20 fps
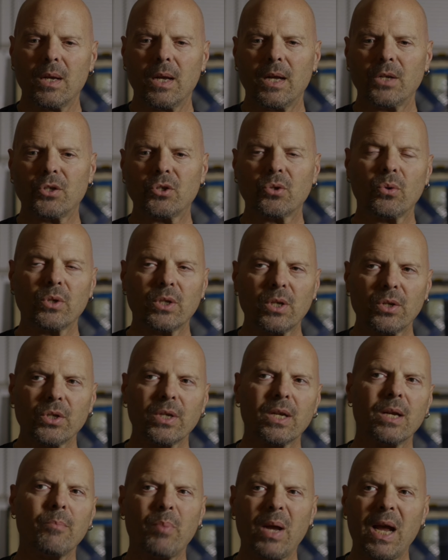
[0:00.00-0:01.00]
And so it
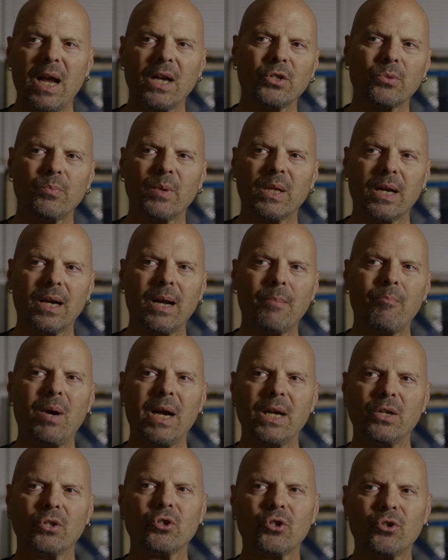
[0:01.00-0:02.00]
doesn't get past me that I
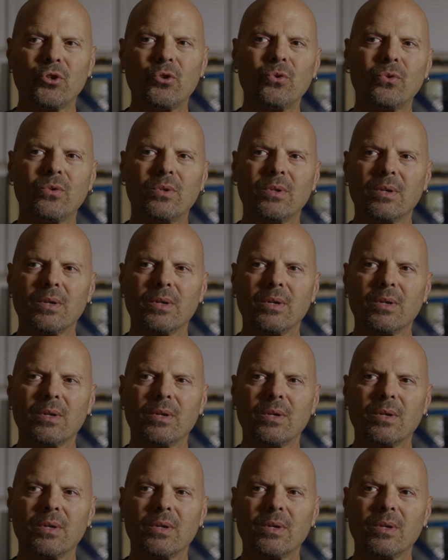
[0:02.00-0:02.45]
might shoot.